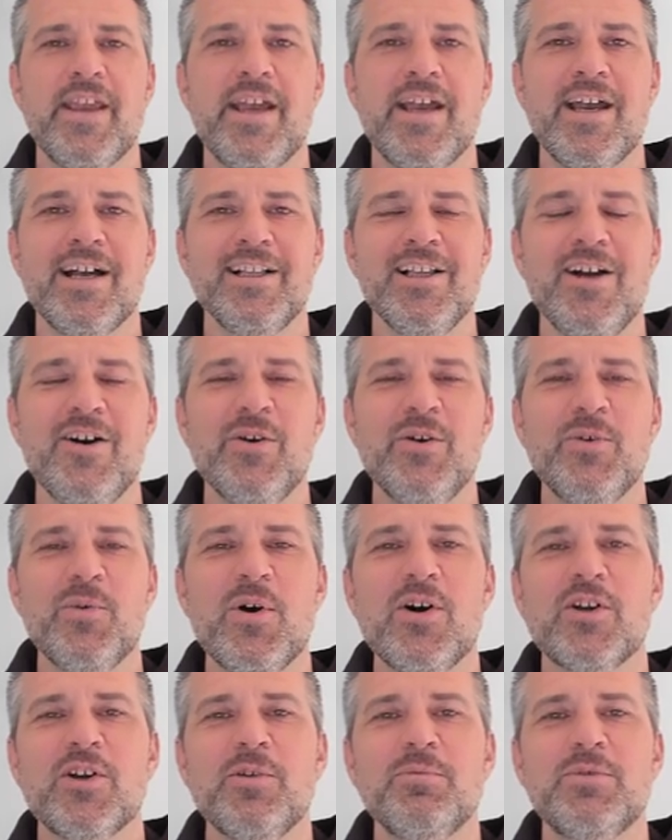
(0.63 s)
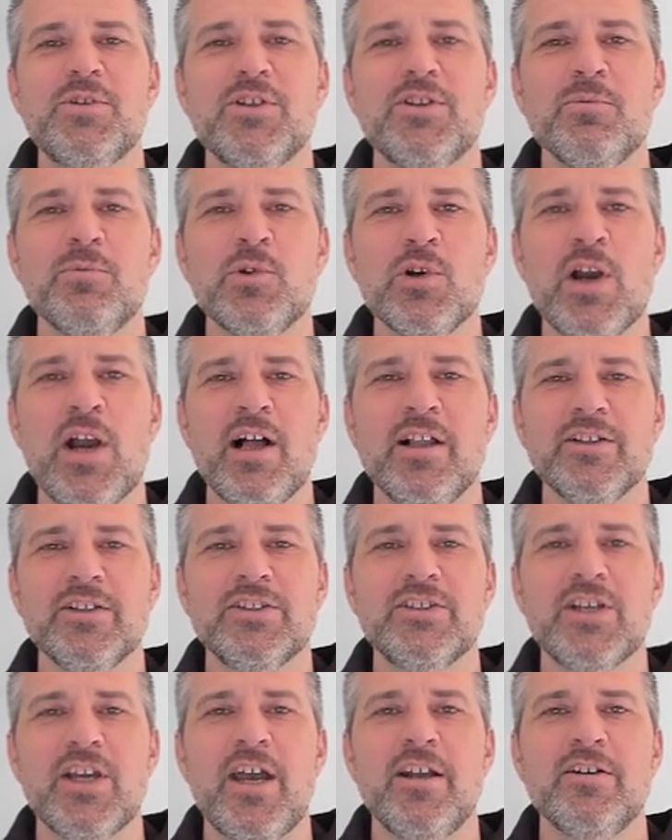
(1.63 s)
Hello and welcome to the
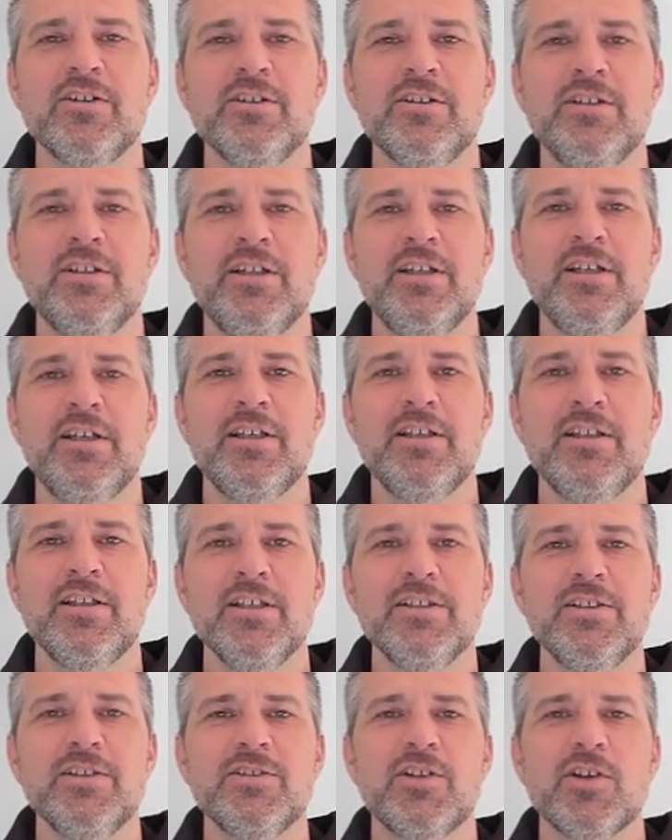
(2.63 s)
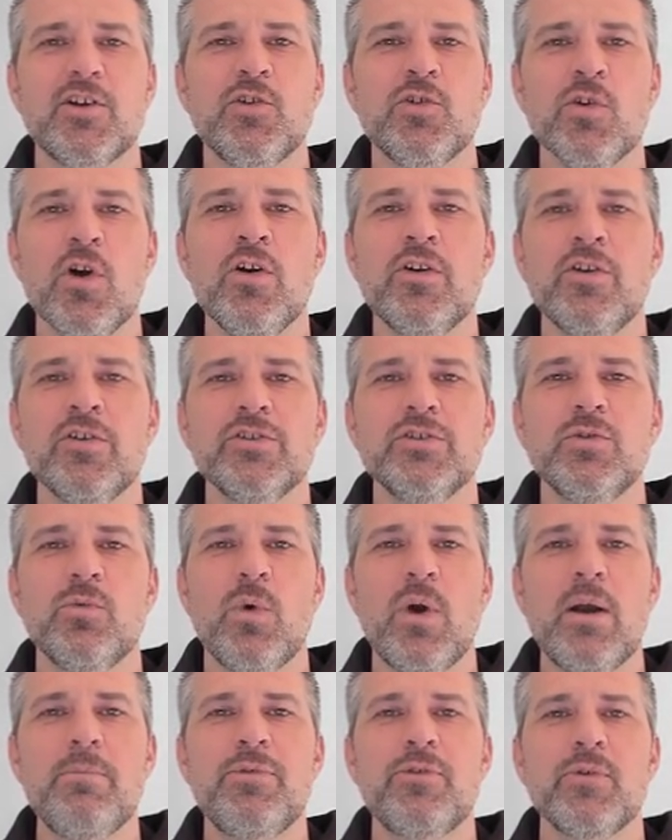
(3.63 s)
Moralis channel. This is the Cronos
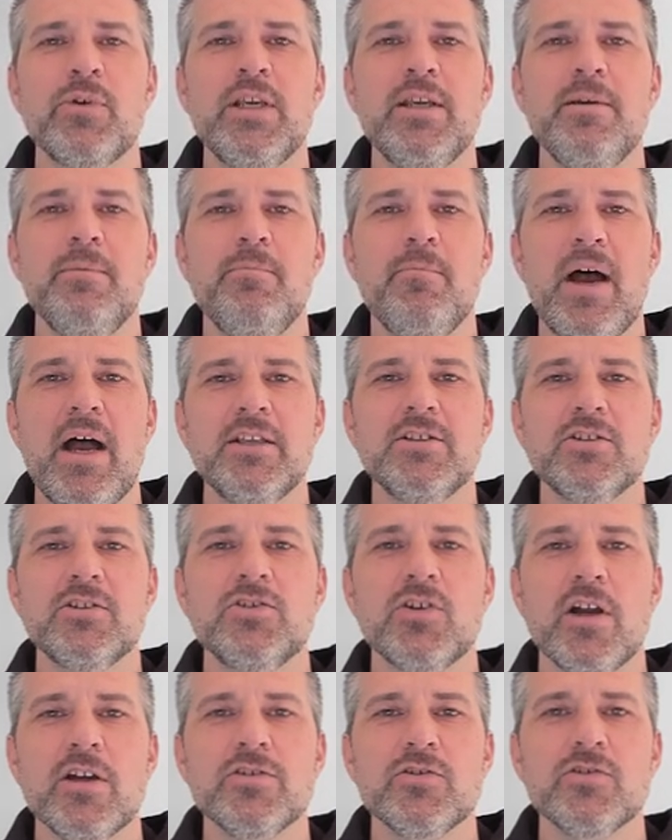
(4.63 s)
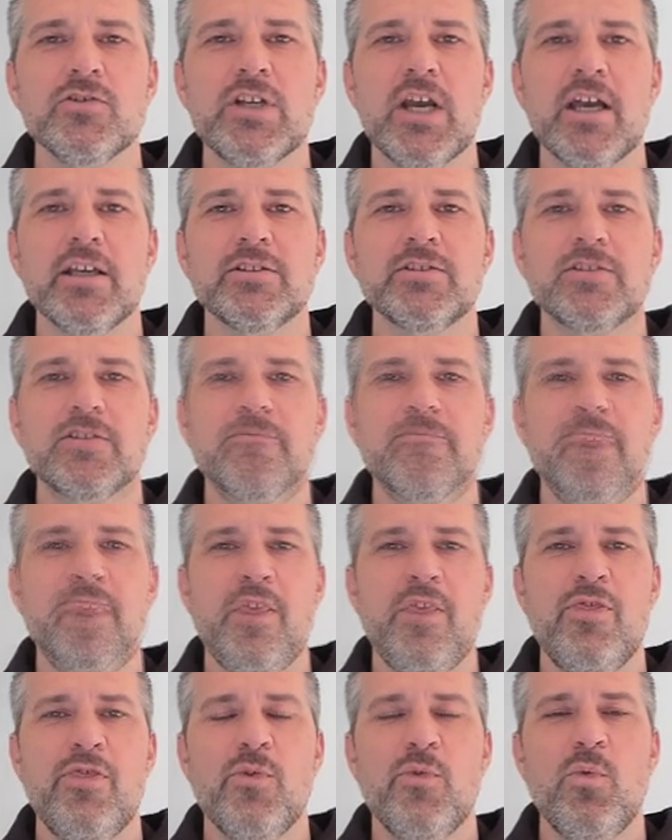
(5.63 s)
Web3 Magic Treasure Chest.
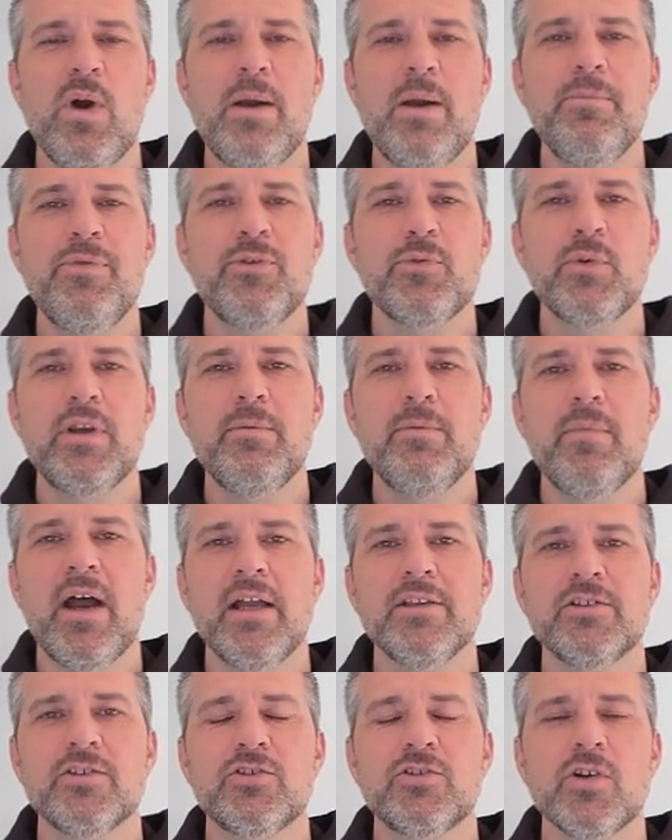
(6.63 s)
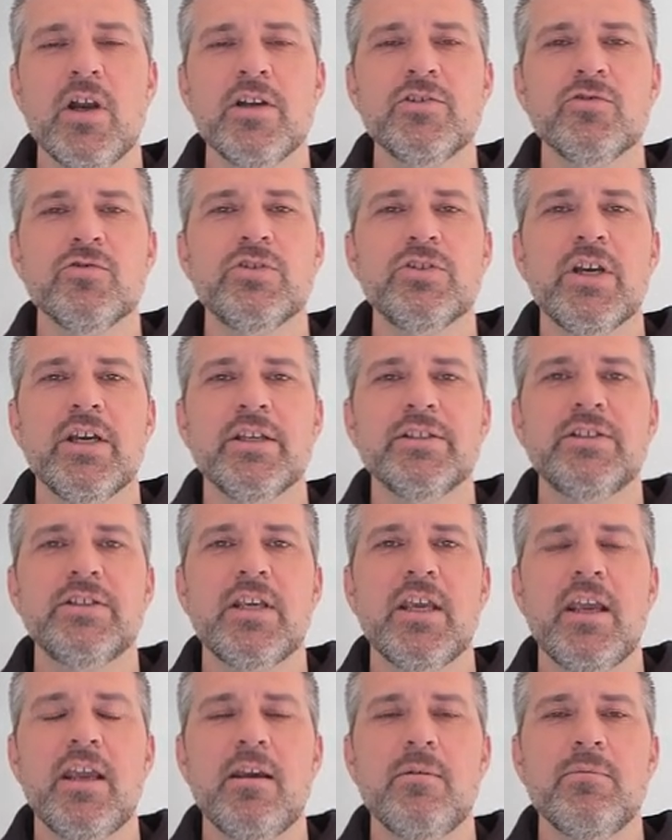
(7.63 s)
The Web3 Magic Treasure Chest
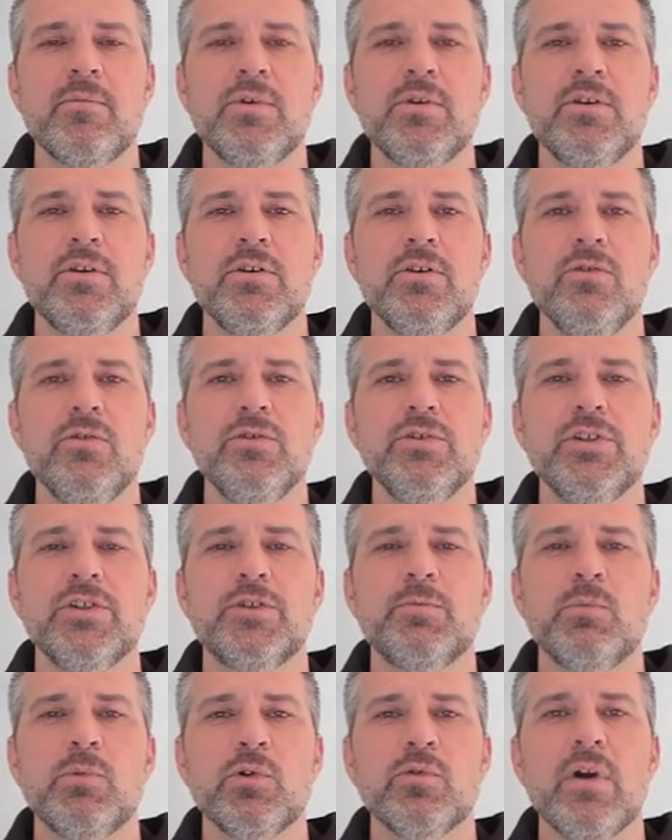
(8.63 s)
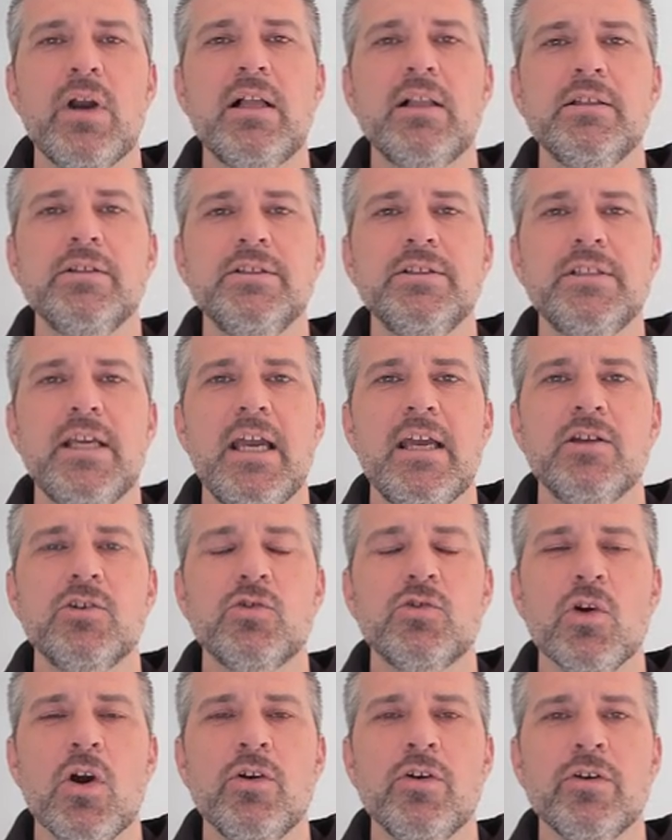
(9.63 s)
game uses Moralis and
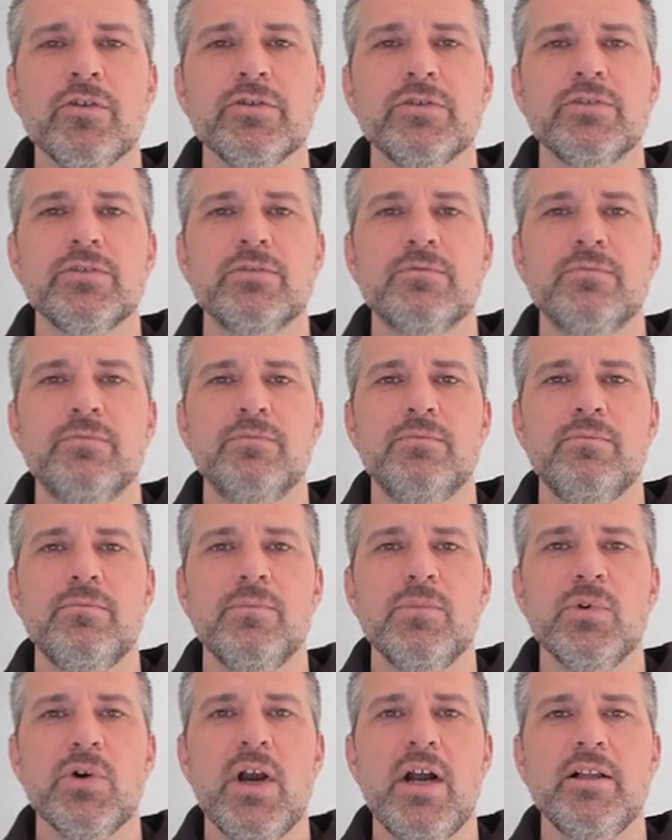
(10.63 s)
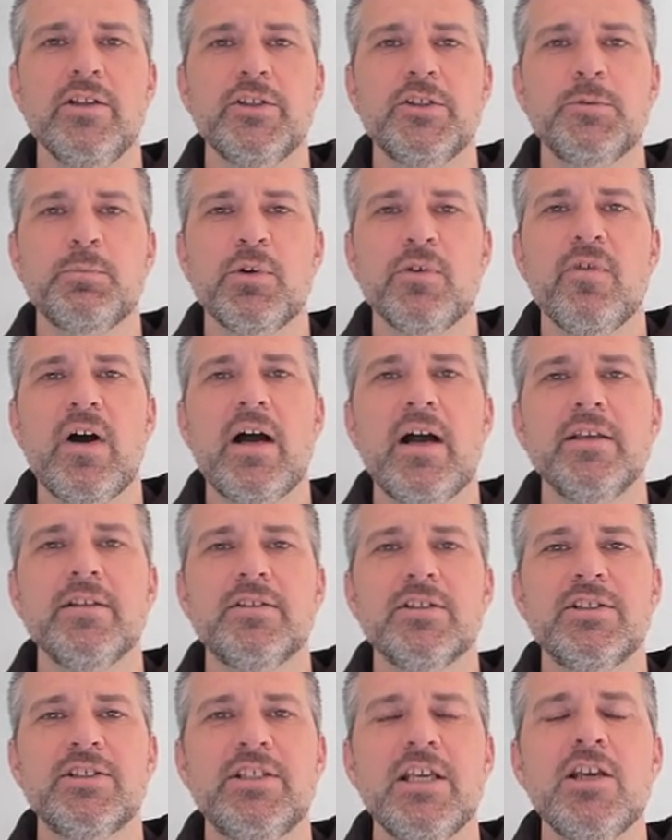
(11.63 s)
Cronos. Moralis
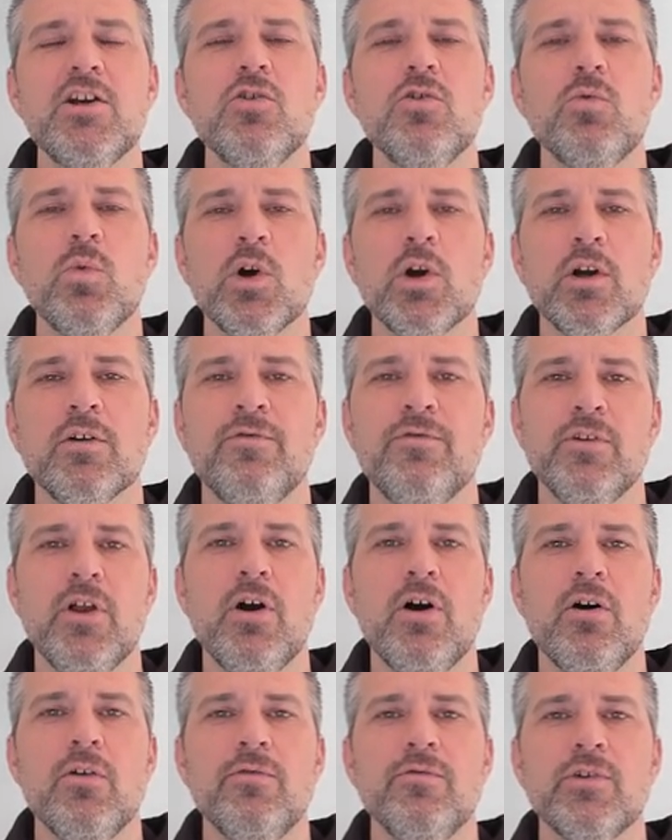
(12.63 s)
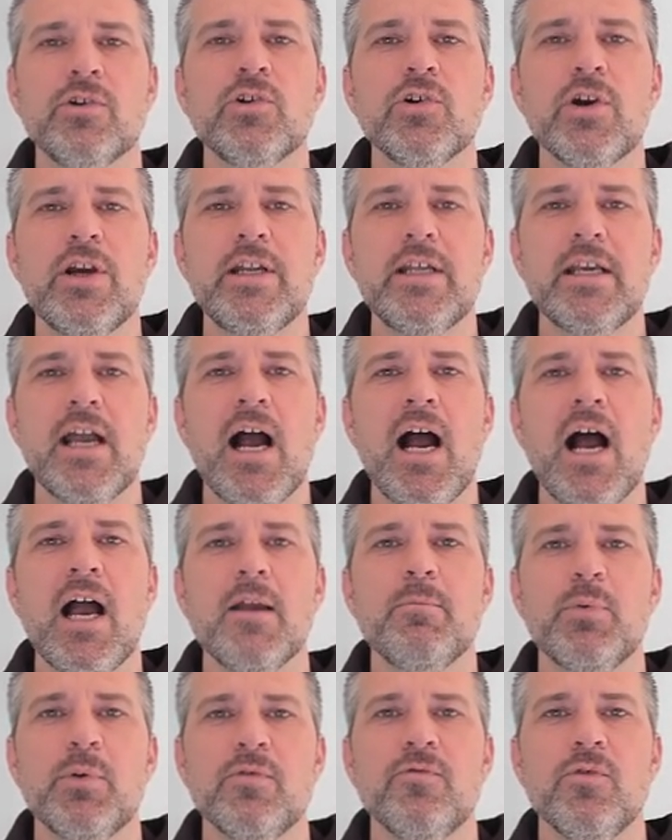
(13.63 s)
provides a single workflow for creating
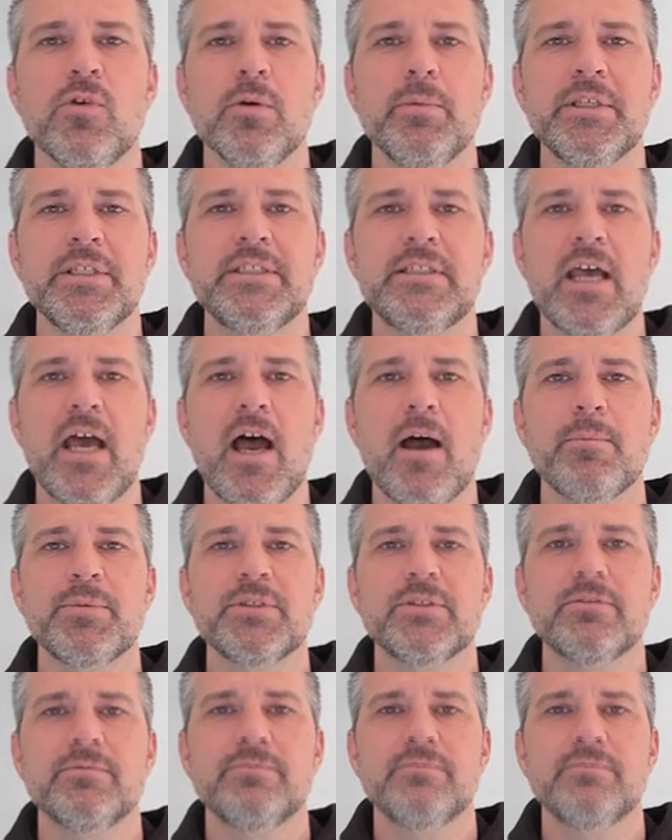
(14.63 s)
high performance dApps.